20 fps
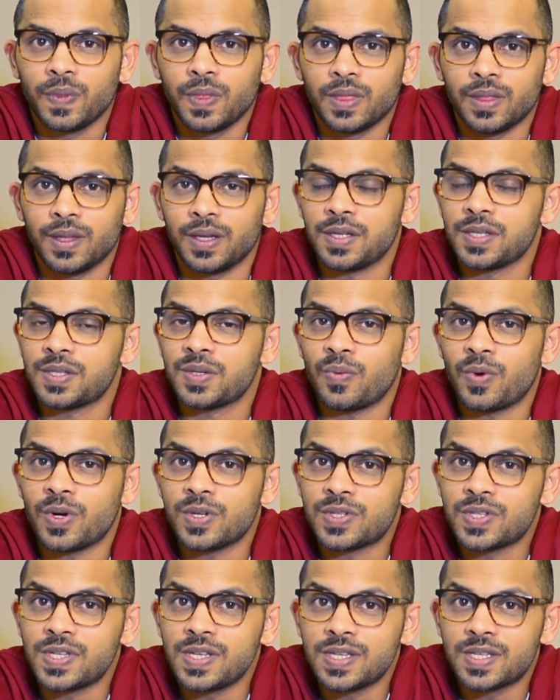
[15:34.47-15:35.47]
That is the one
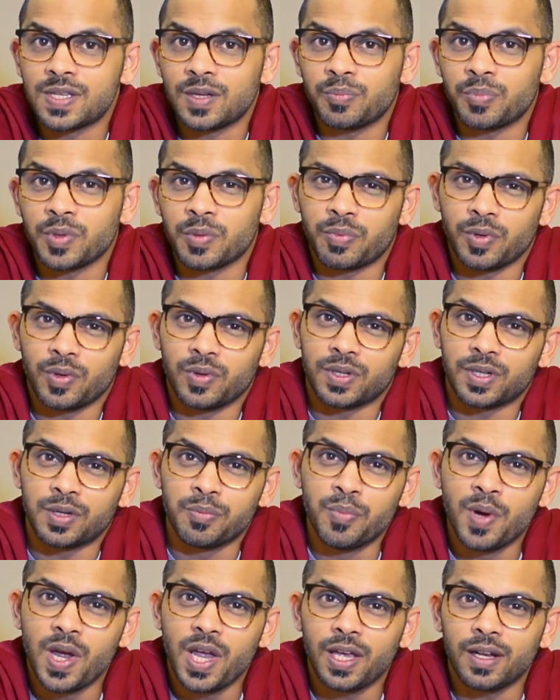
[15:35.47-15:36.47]
season people
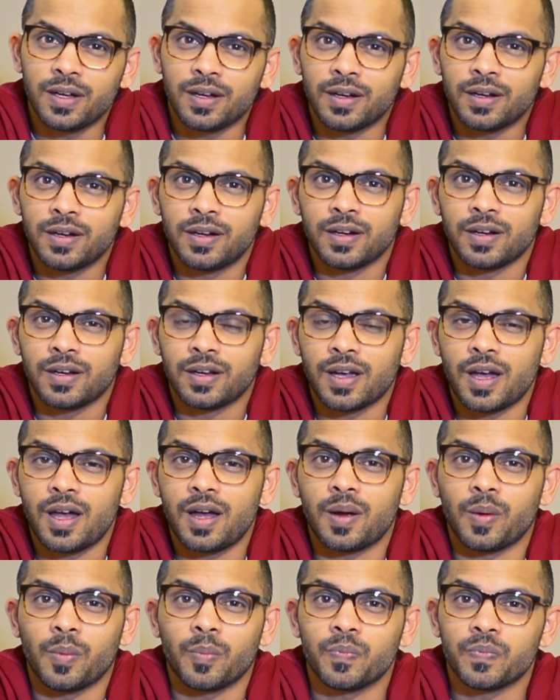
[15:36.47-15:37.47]
remain
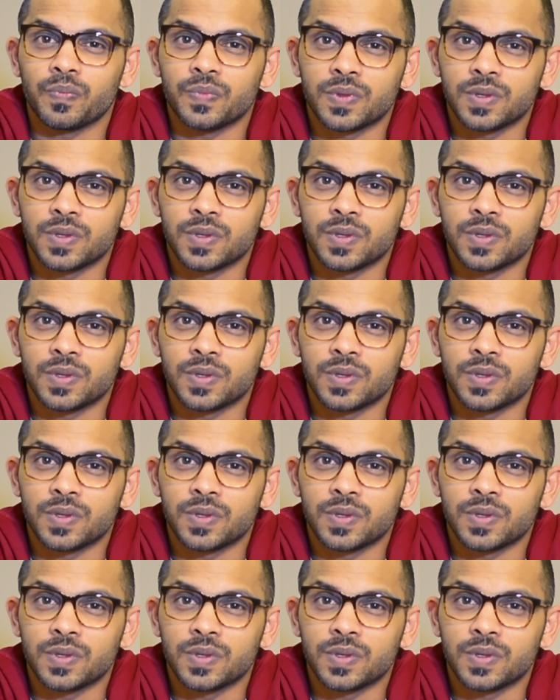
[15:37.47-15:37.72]
calm.